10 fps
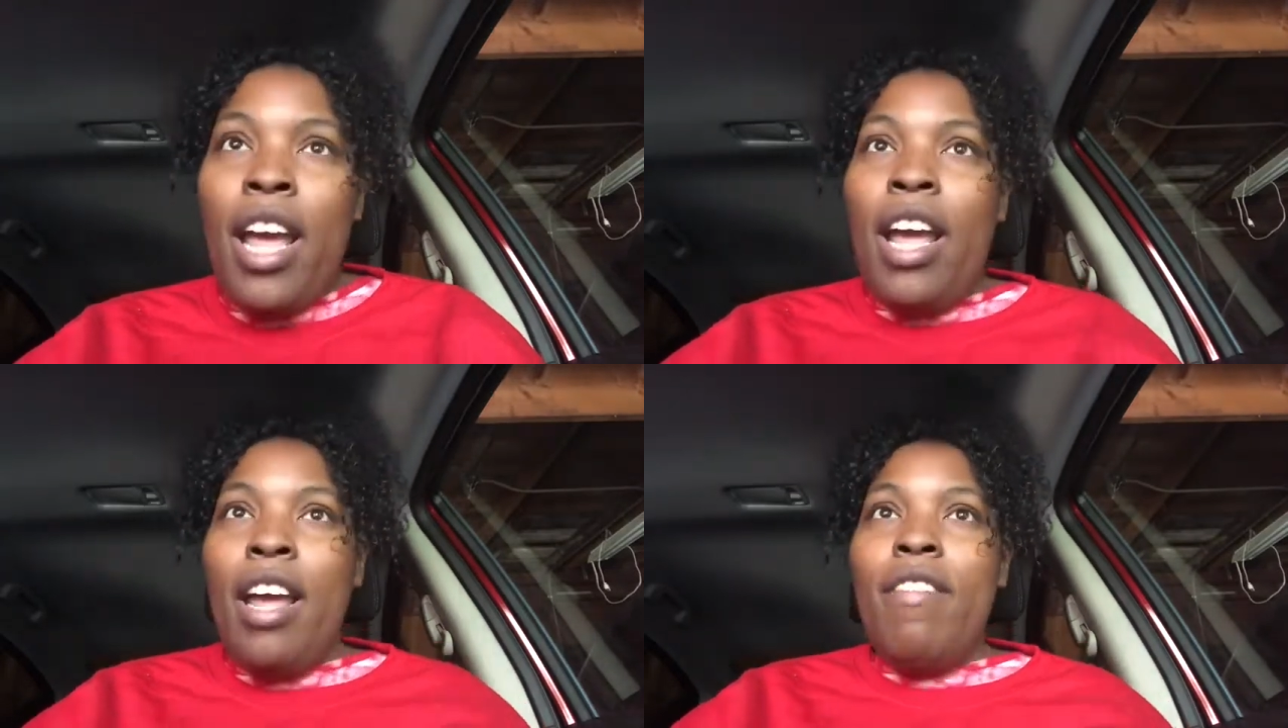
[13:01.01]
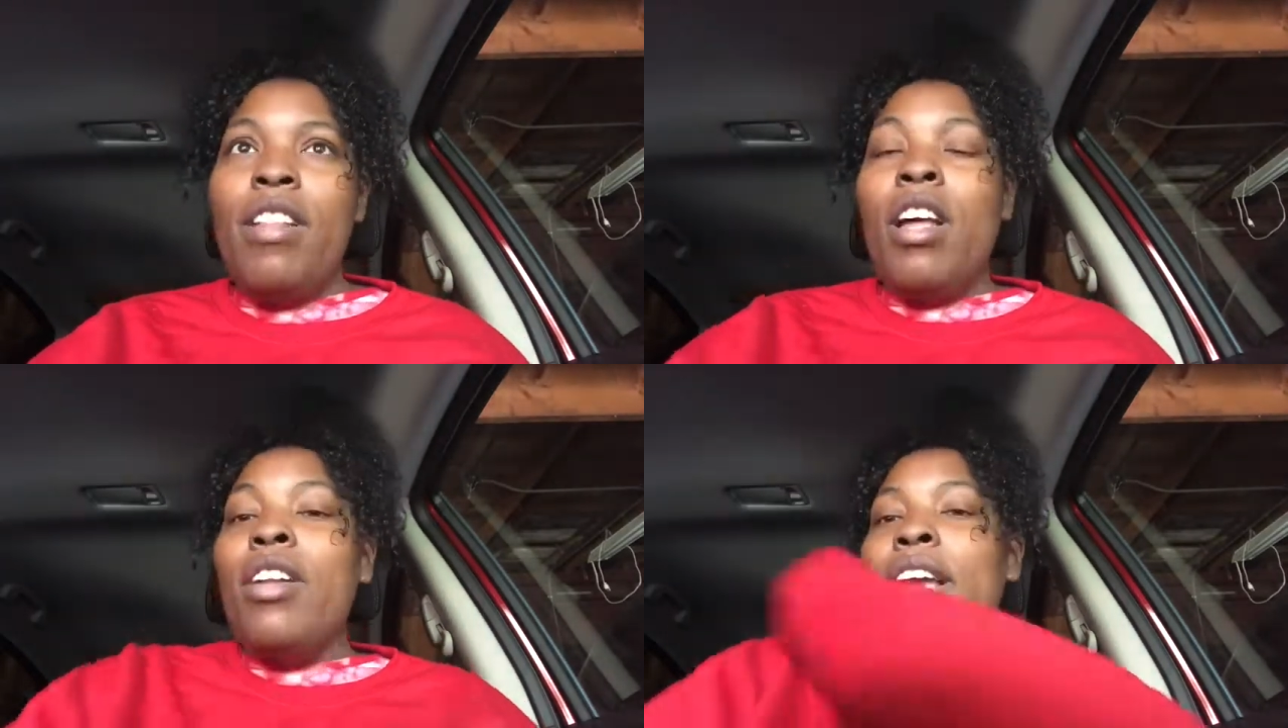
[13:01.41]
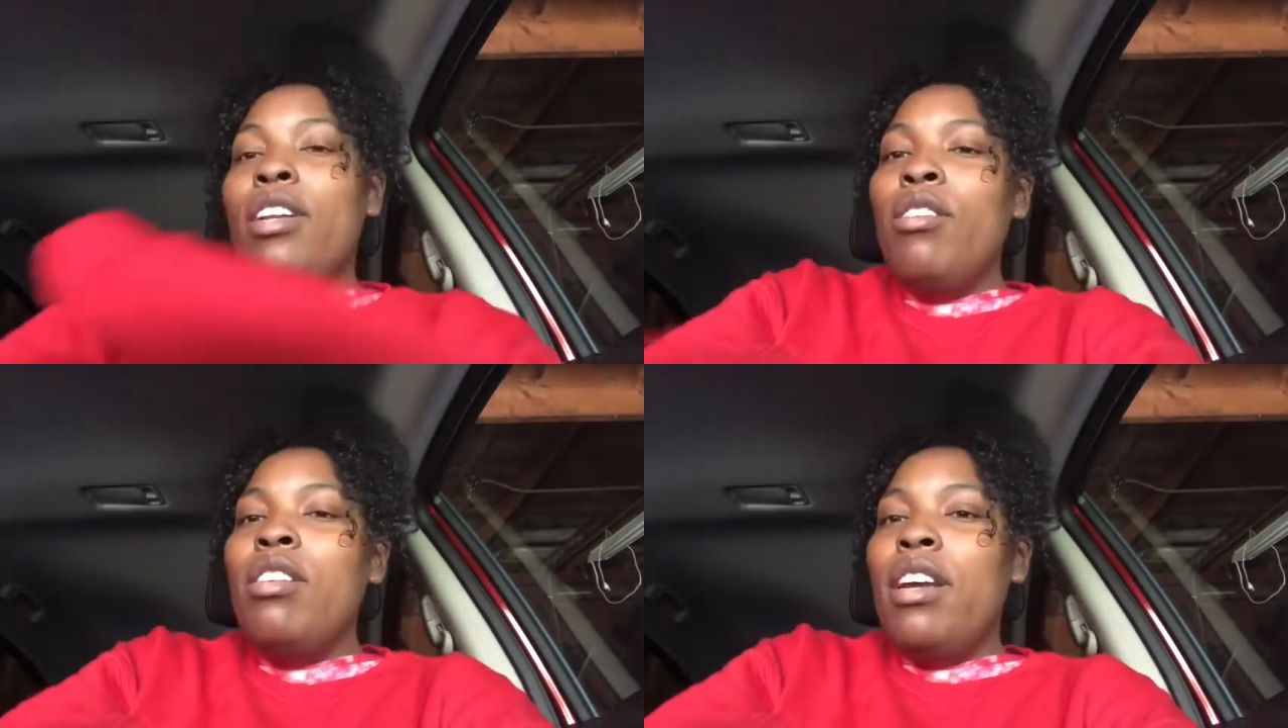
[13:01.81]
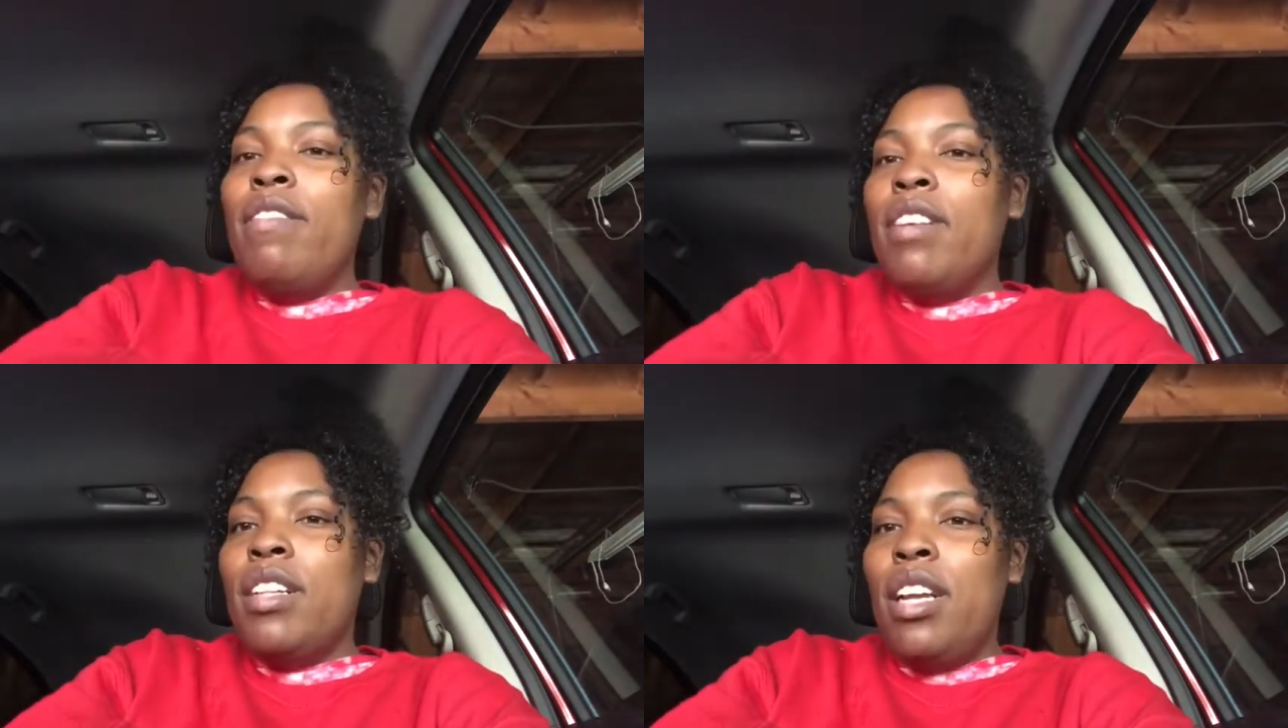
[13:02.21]
even though they do leave
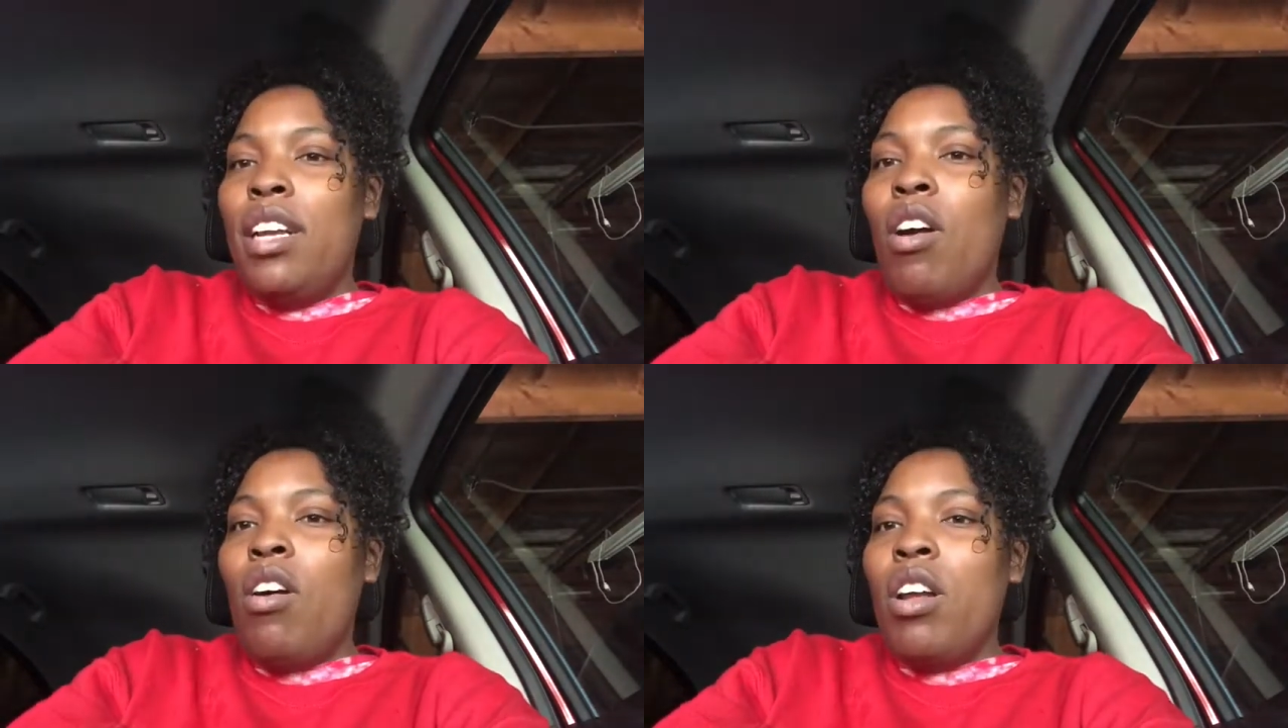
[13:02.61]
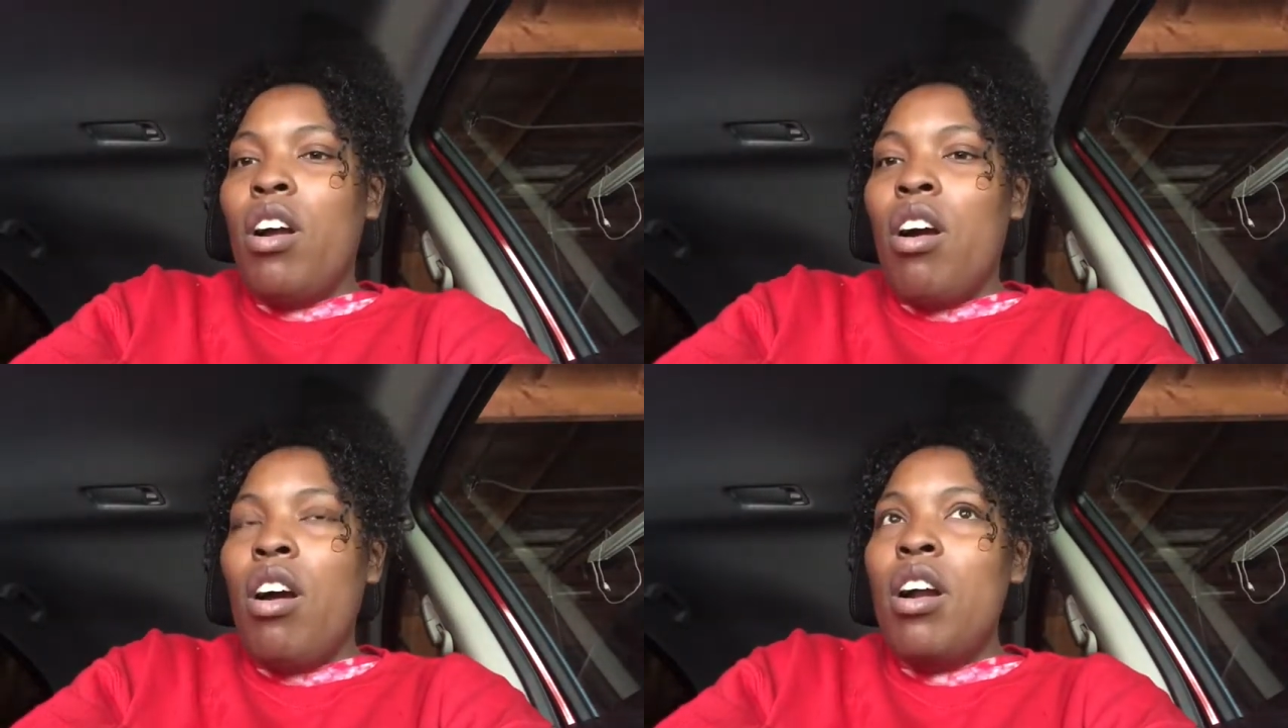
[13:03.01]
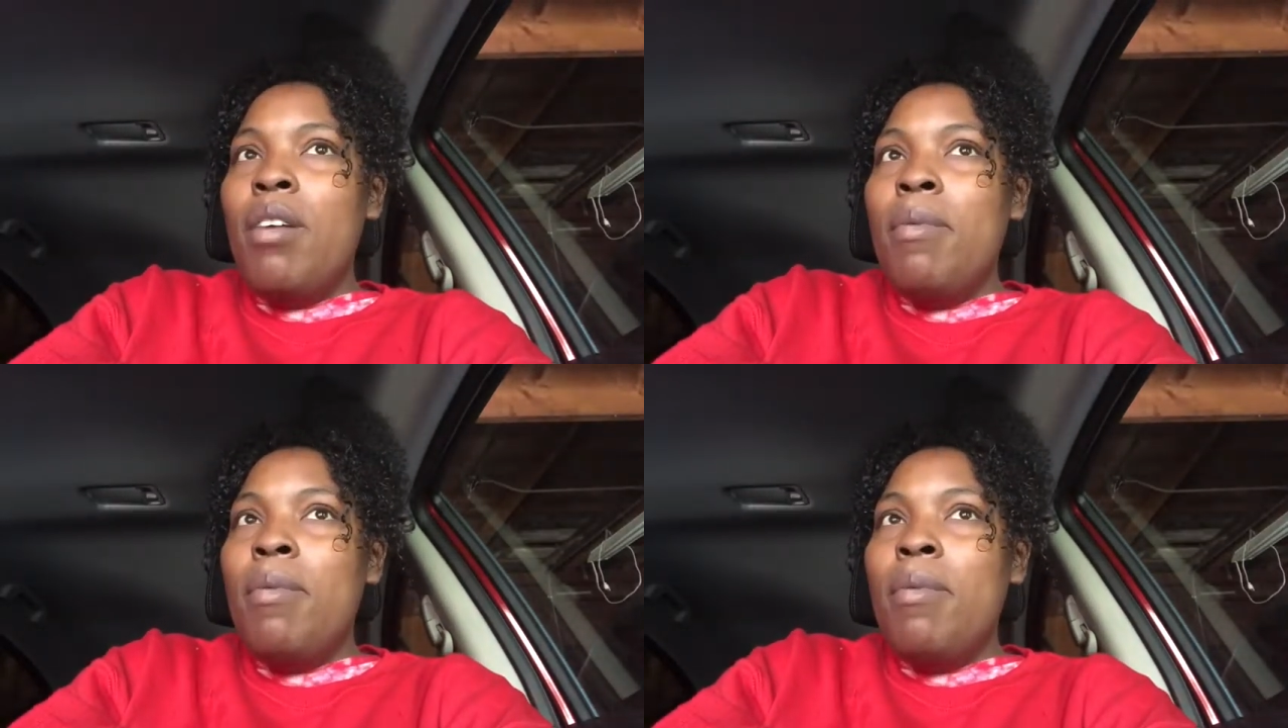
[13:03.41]
the thing on your arm.